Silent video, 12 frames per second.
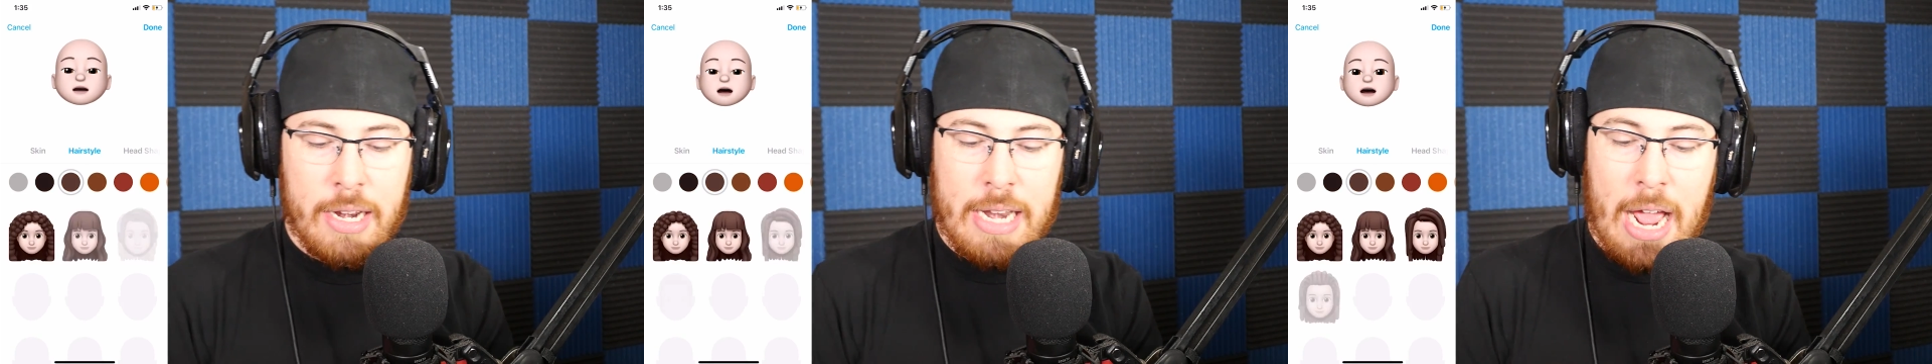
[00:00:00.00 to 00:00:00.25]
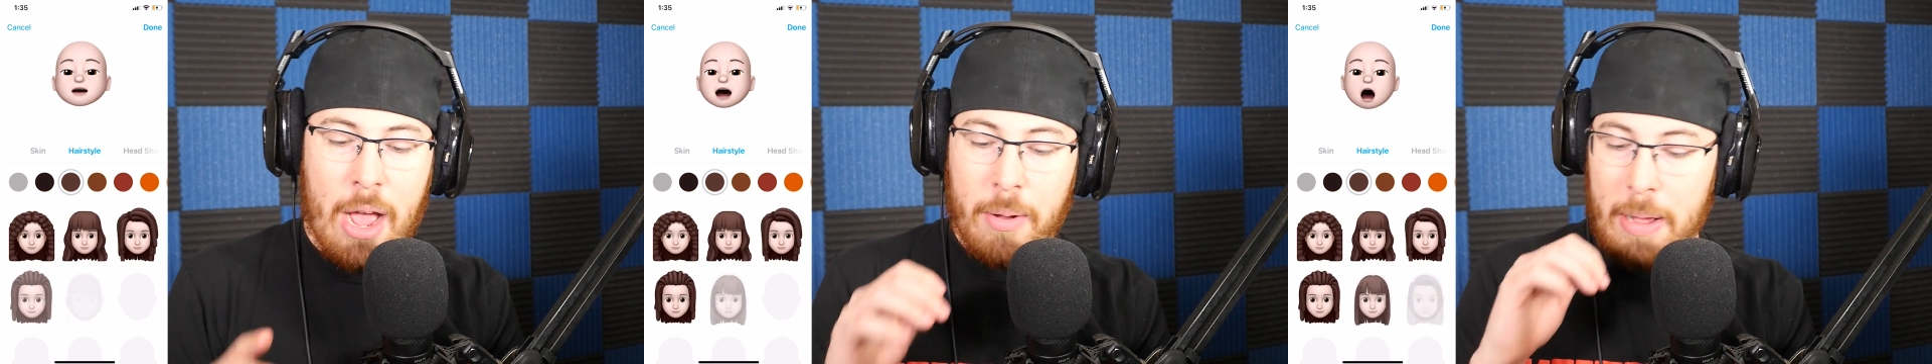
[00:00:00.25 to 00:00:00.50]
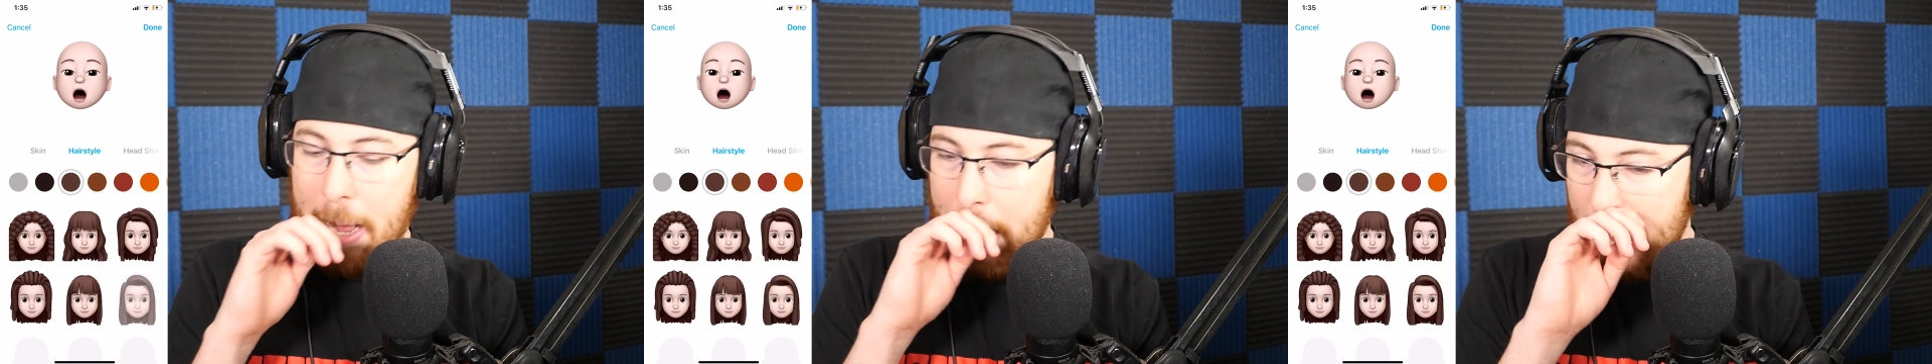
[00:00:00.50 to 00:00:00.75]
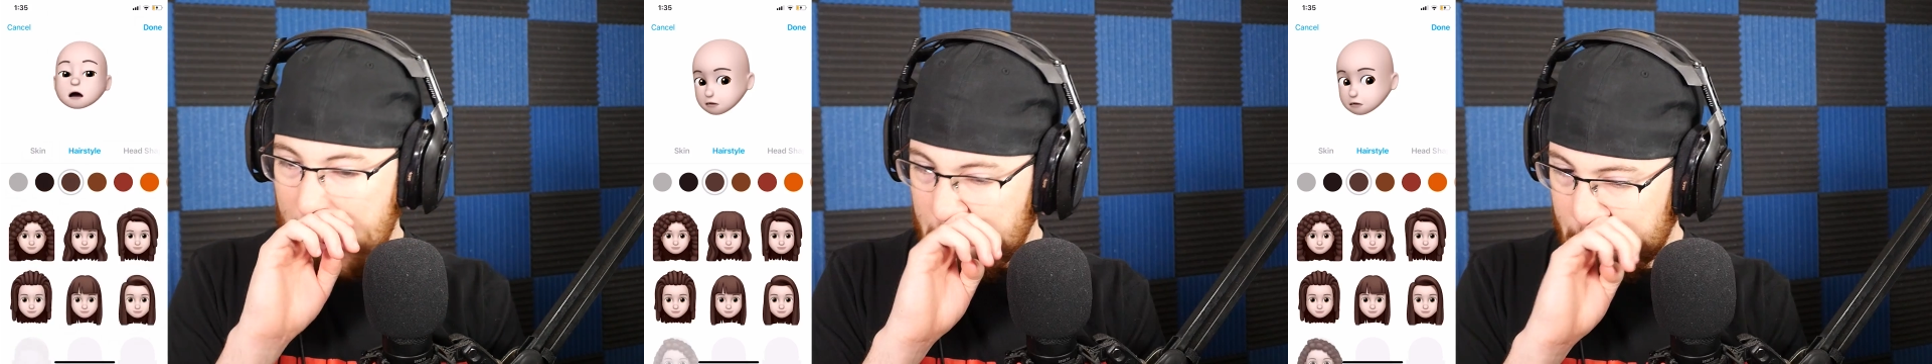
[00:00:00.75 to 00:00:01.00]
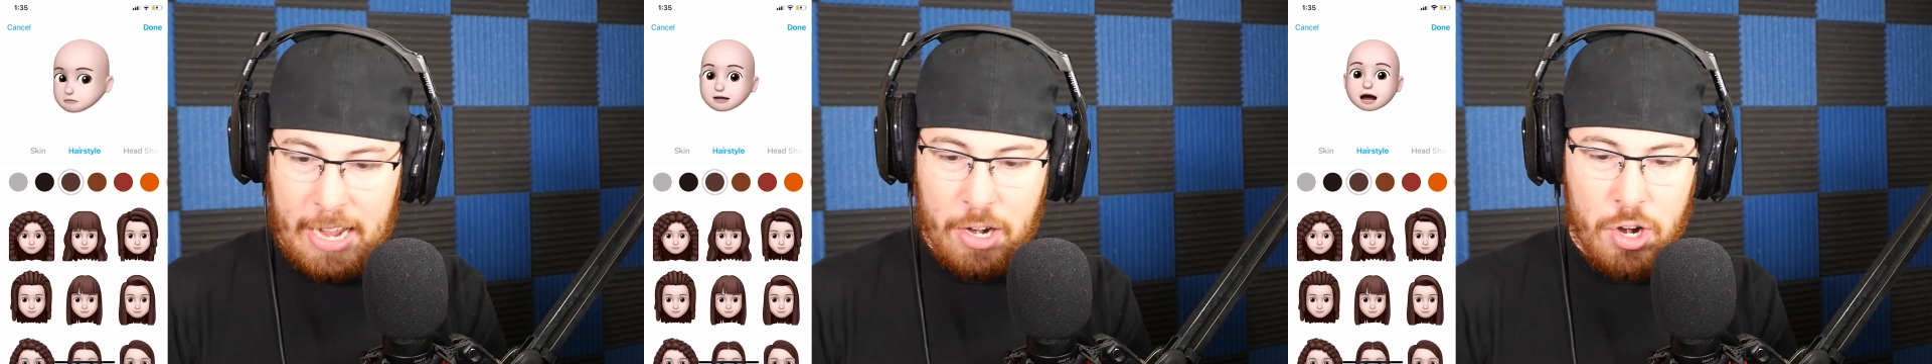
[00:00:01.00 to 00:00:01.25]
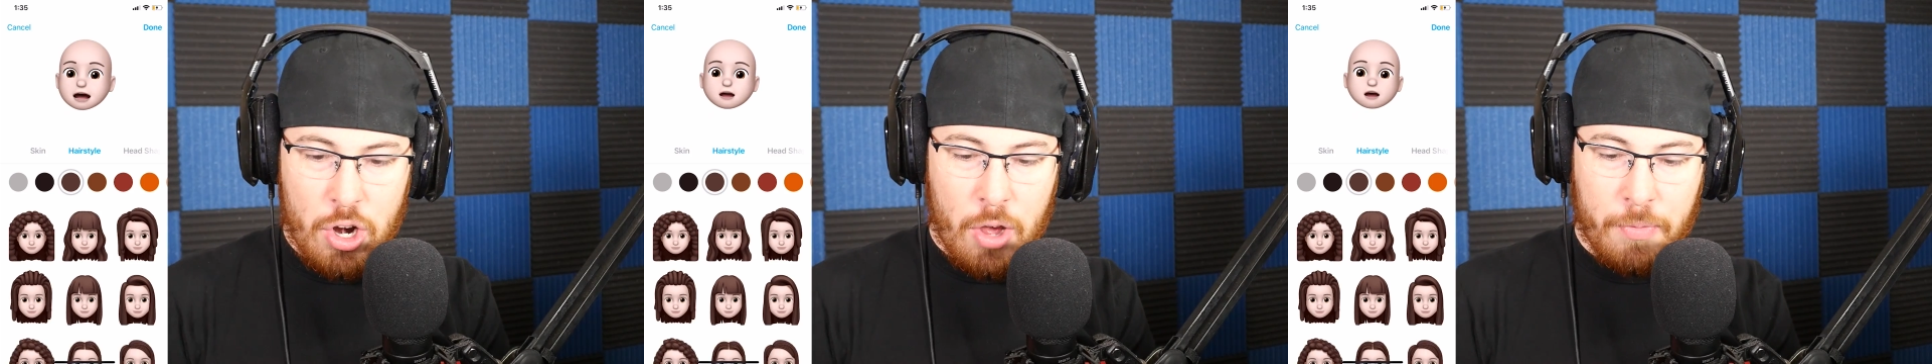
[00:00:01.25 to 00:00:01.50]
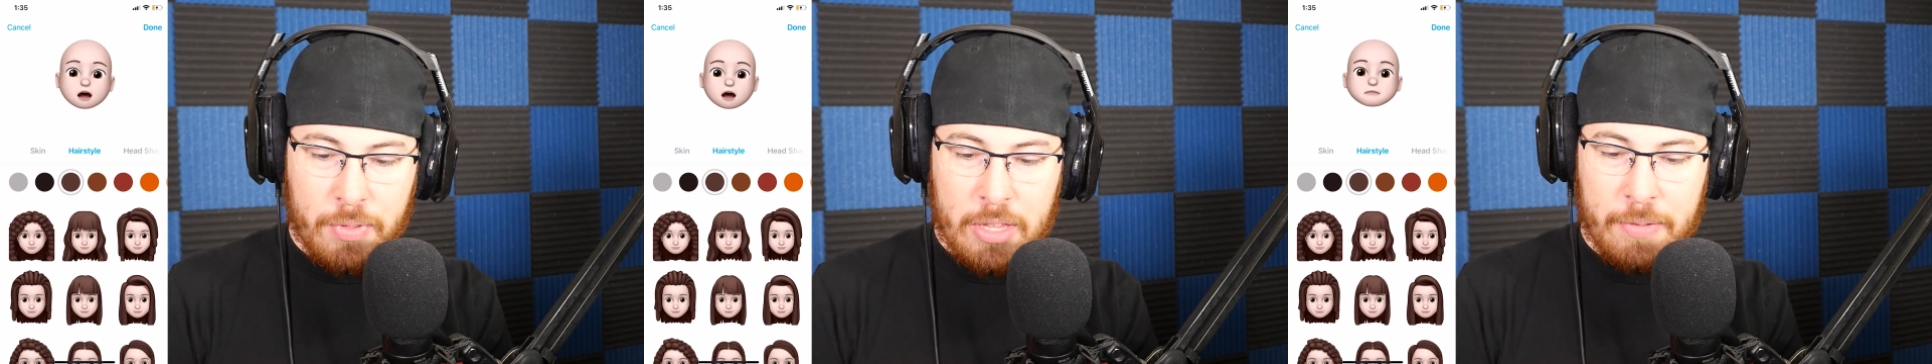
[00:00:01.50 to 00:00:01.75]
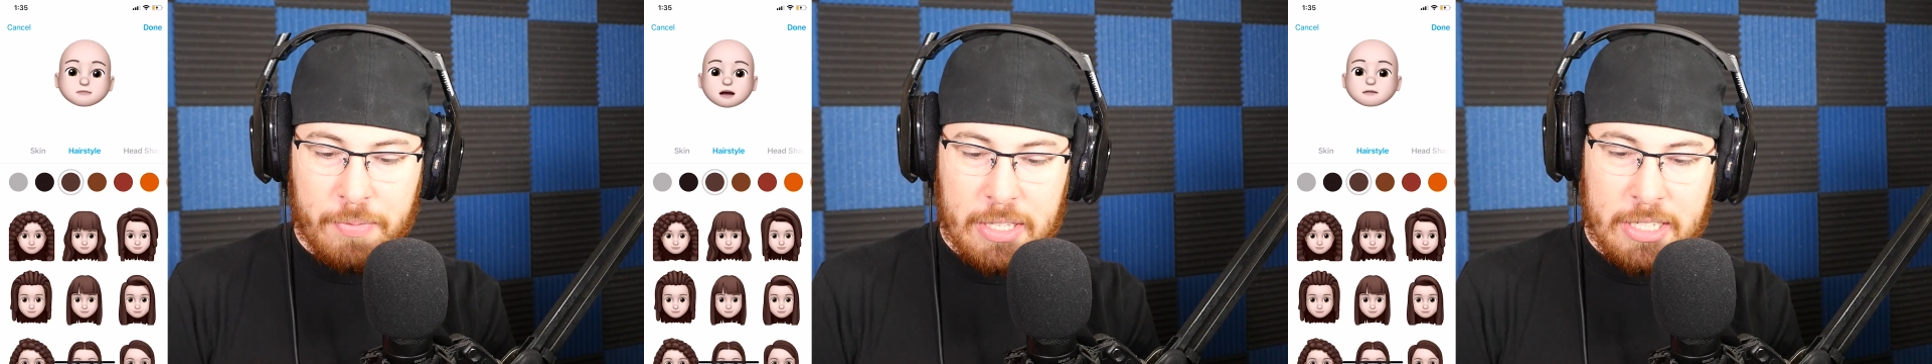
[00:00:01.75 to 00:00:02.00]
Now, um, I don't know if,
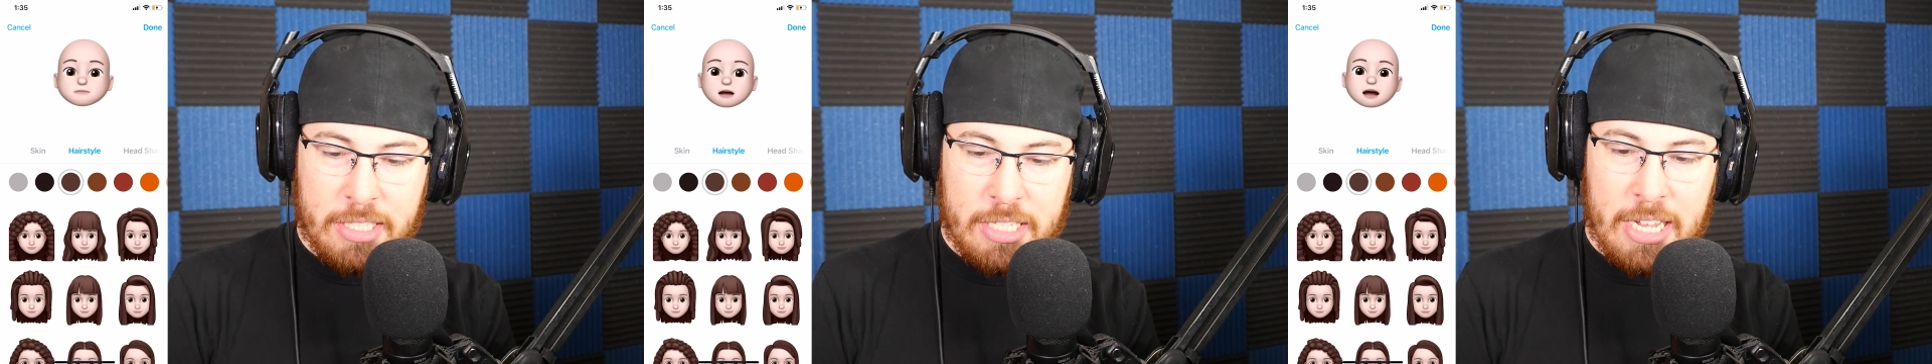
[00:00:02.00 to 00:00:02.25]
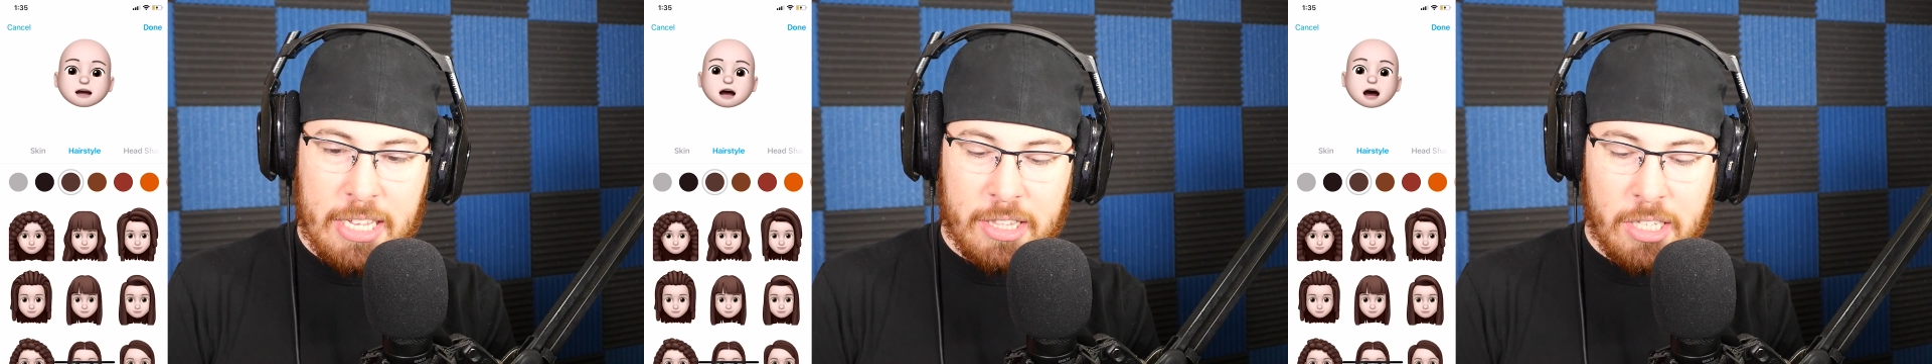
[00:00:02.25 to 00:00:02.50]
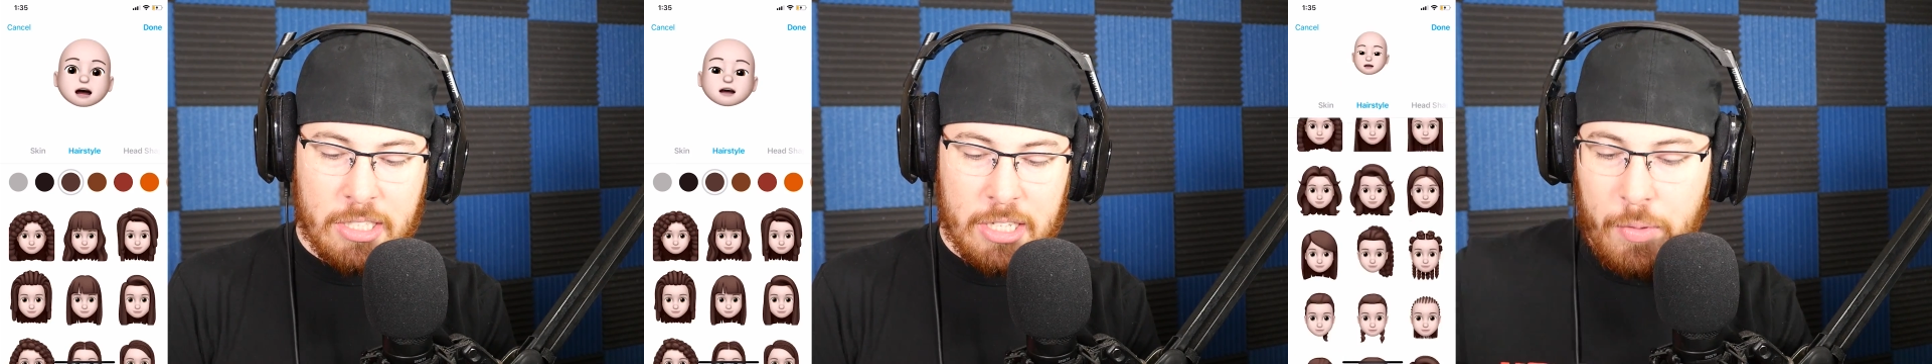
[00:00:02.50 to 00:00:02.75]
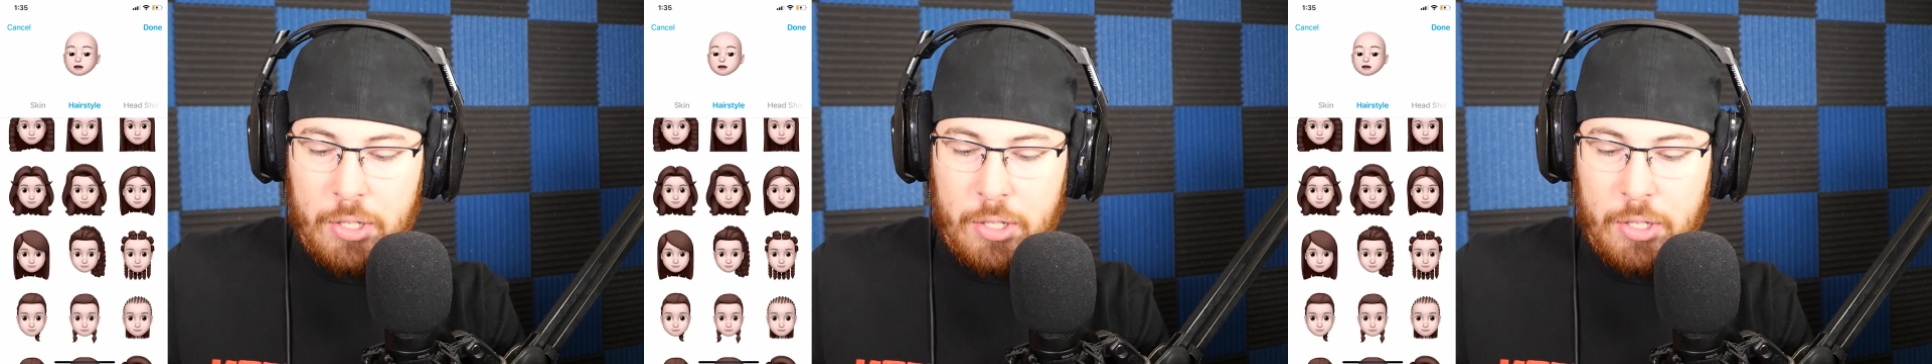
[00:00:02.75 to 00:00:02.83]
if this thing does it.